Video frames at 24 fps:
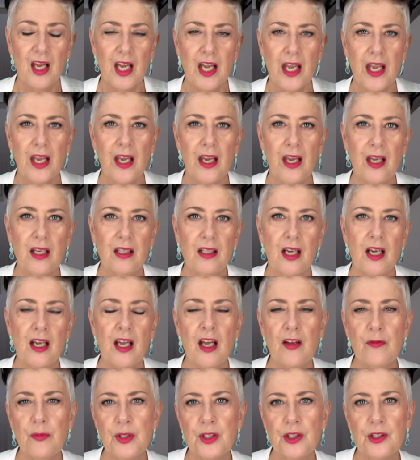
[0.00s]
And I
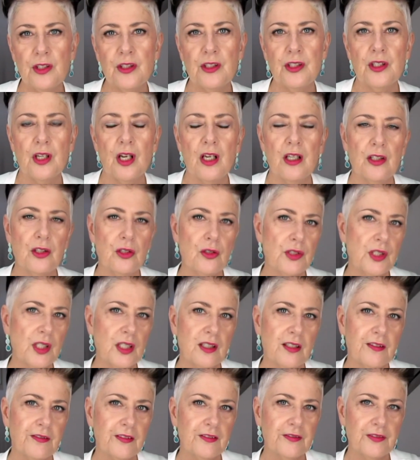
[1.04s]
have been using
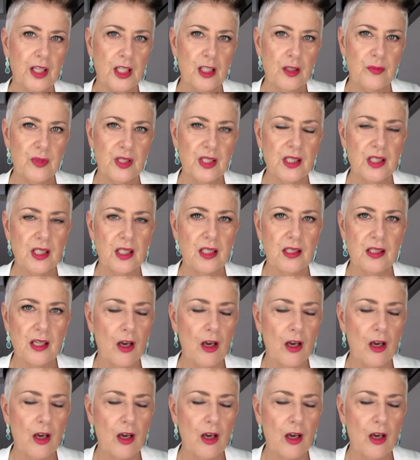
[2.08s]
different vitamin C's.